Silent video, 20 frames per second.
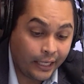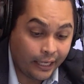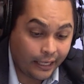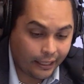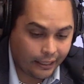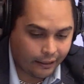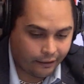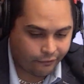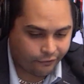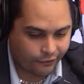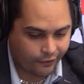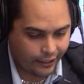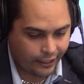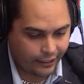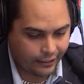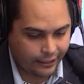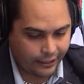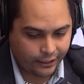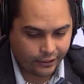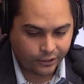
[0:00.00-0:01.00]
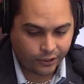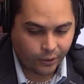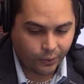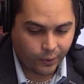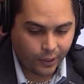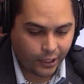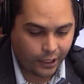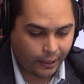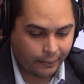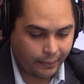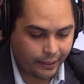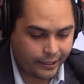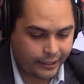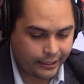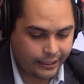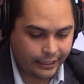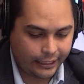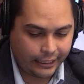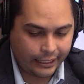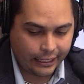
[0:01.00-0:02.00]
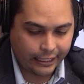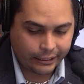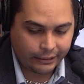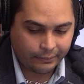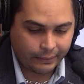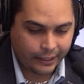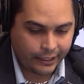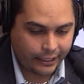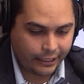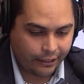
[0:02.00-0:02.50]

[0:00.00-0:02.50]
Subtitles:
And if things go well, I might see you next month,